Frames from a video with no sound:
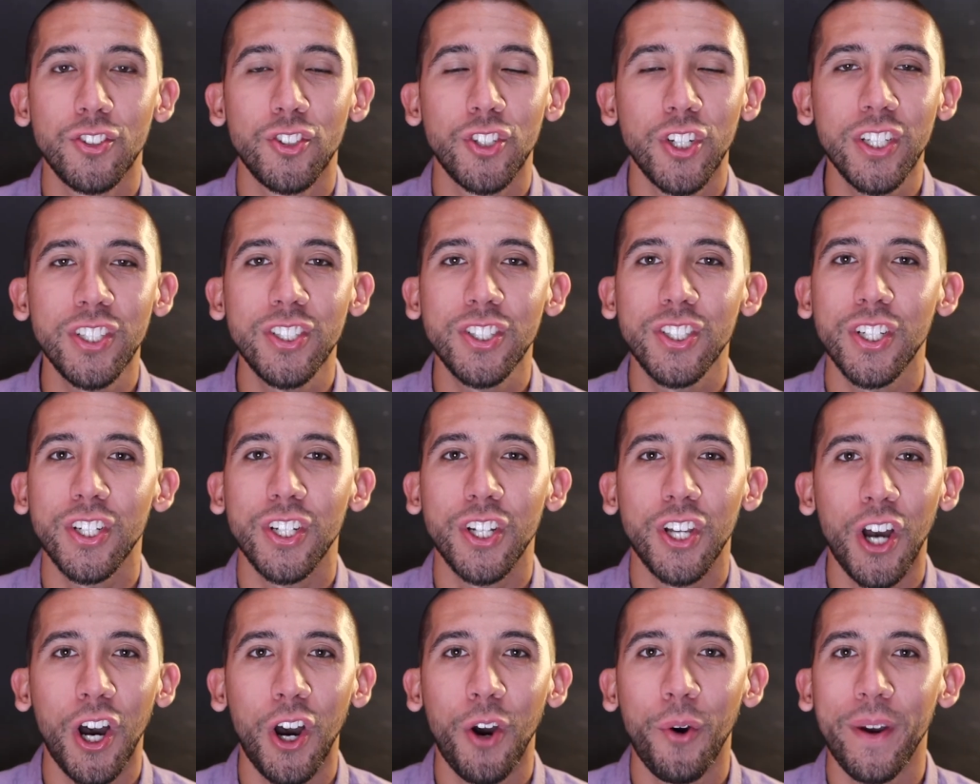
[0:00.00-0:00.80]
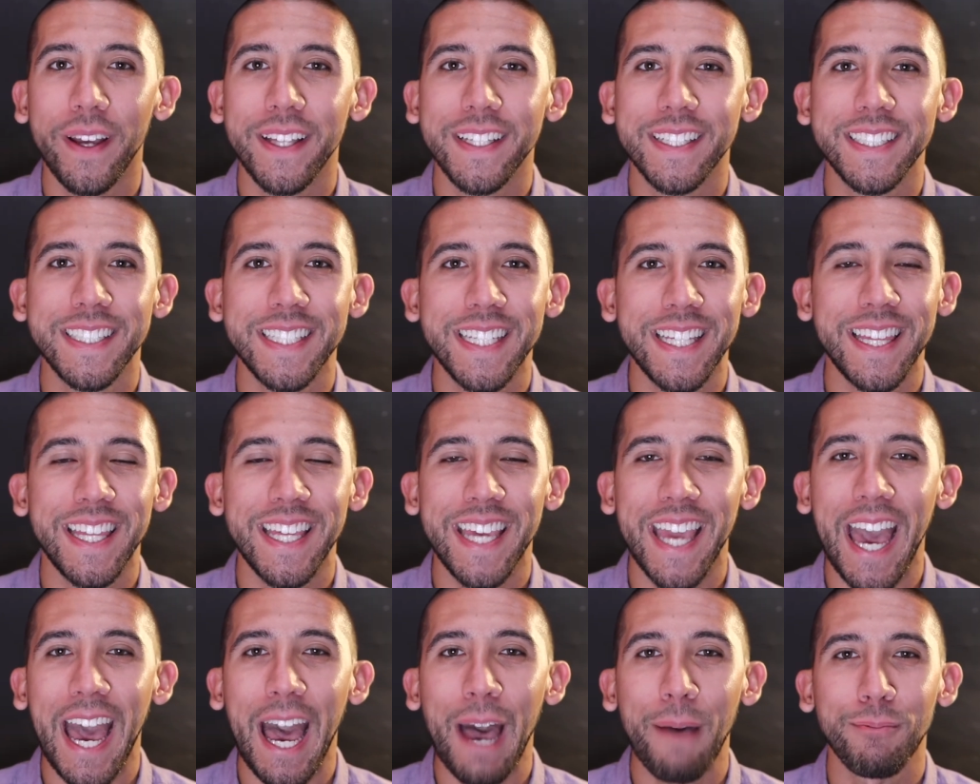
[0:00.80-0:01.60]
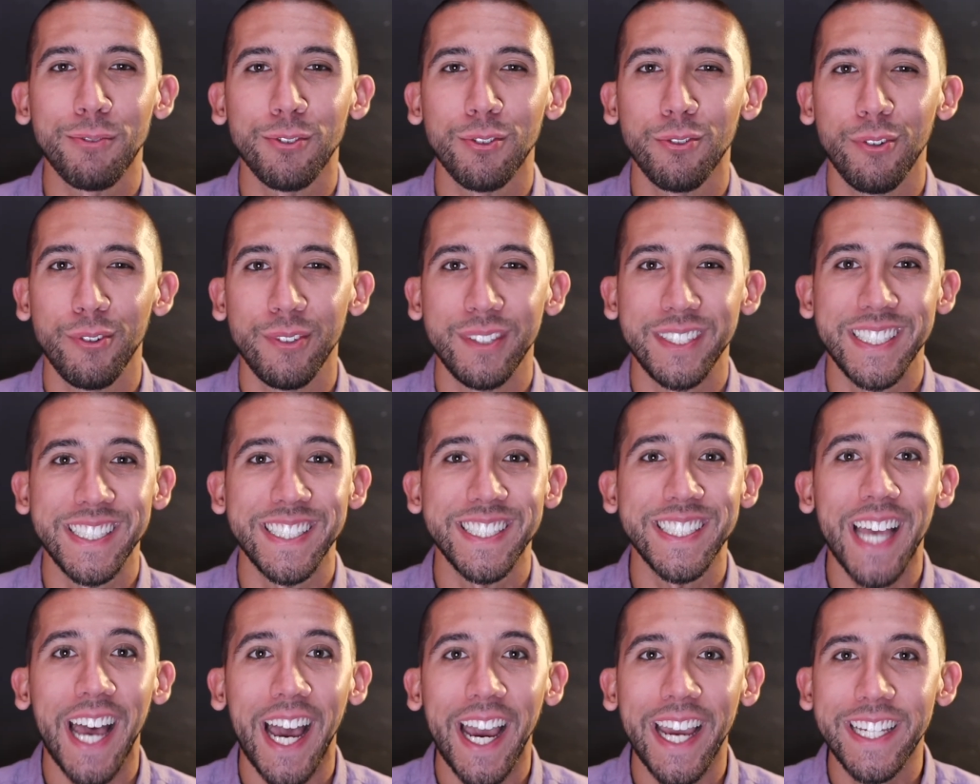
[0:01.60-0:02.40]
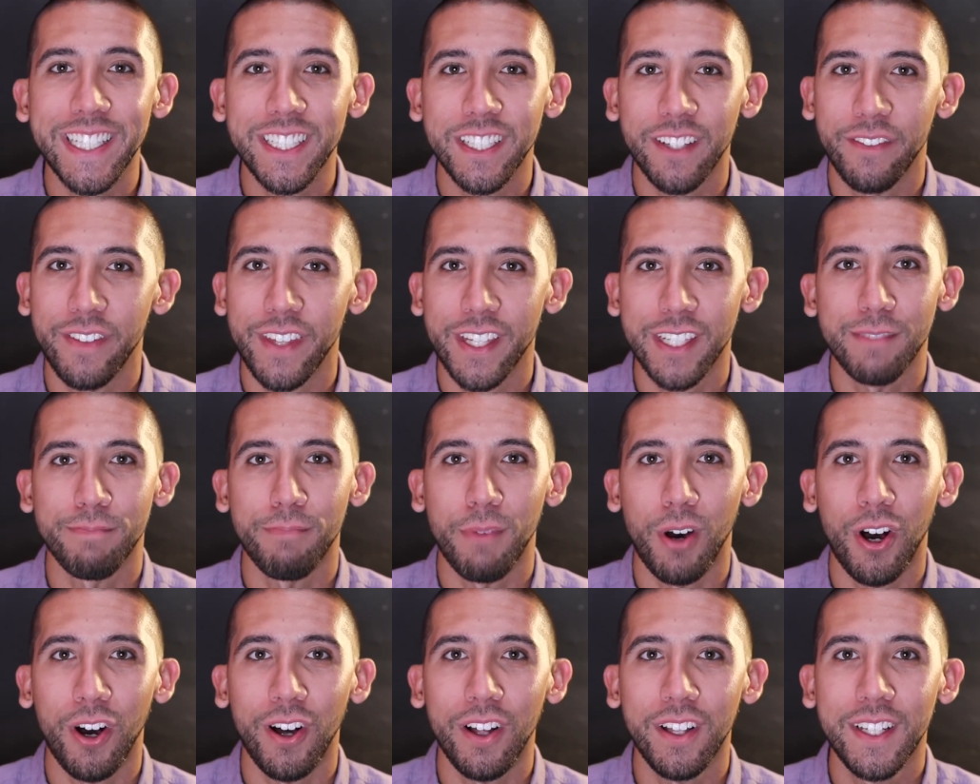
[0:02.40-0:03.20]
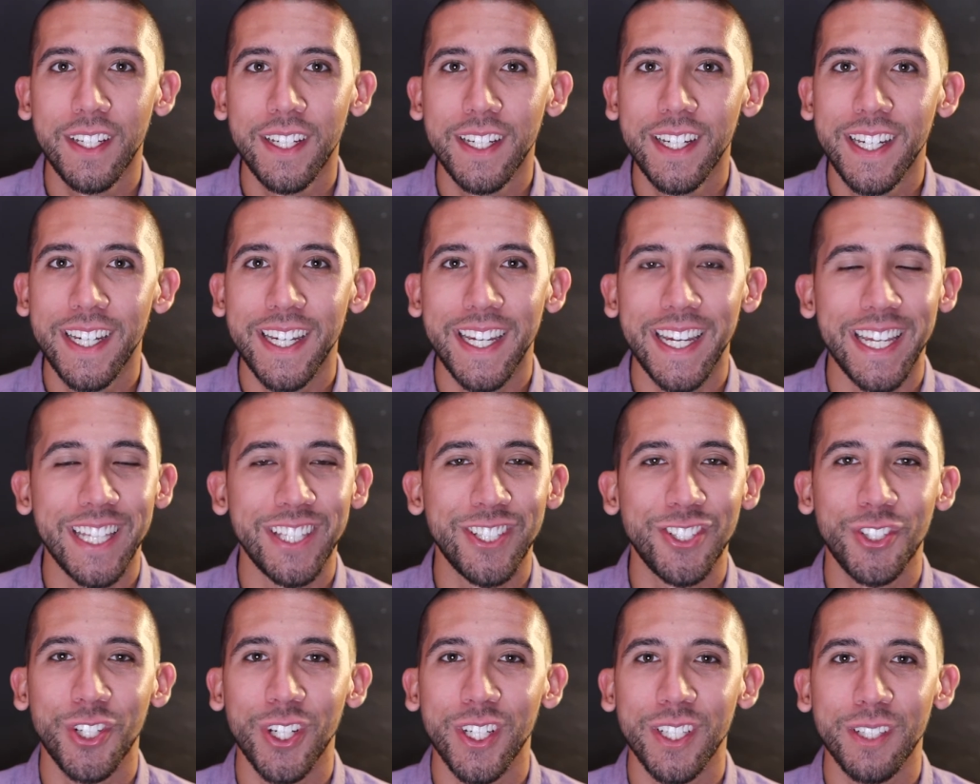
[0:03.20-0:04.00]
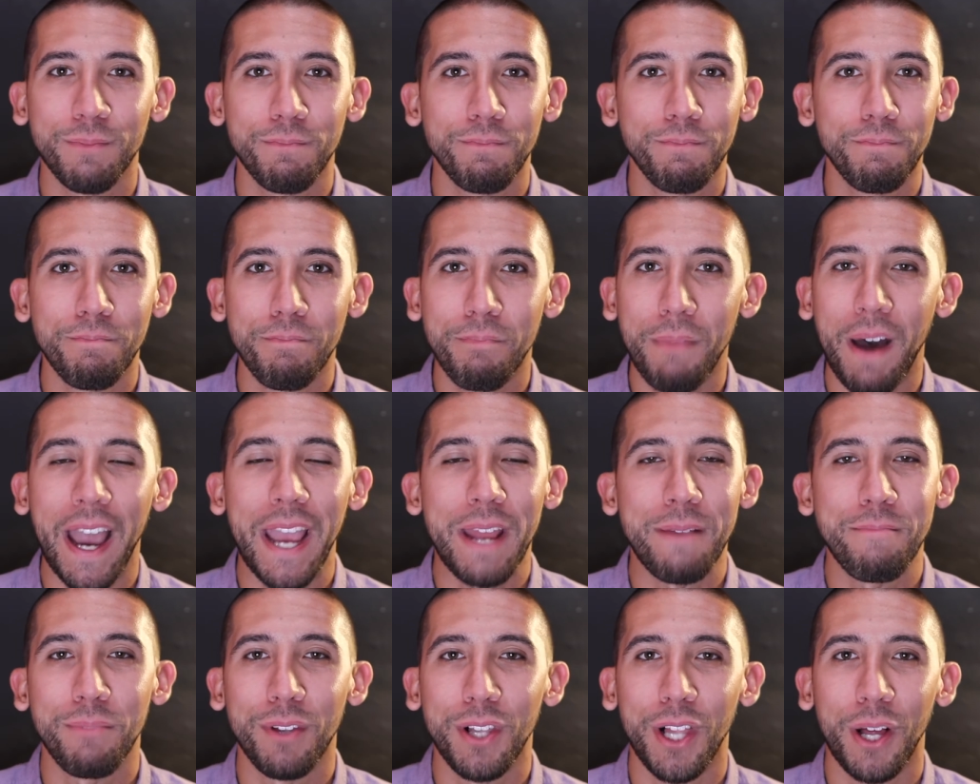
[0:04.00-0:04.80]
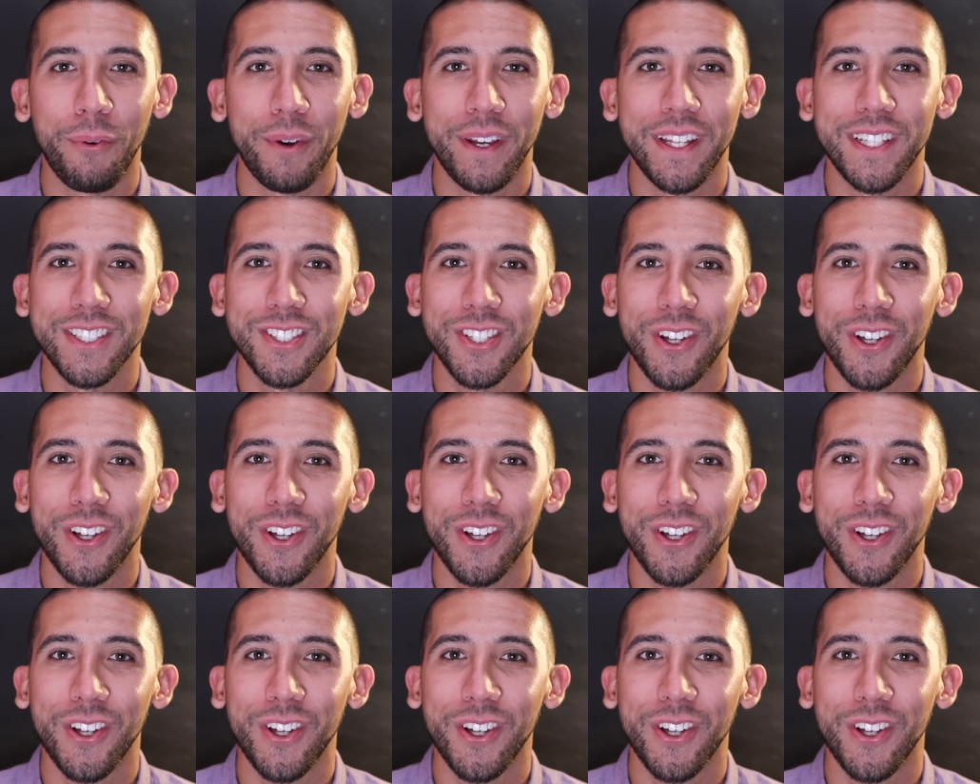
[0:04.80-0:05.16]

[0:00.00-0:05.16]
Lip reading: Just to go and see the absolute size of this mall, it's just mind-blowing.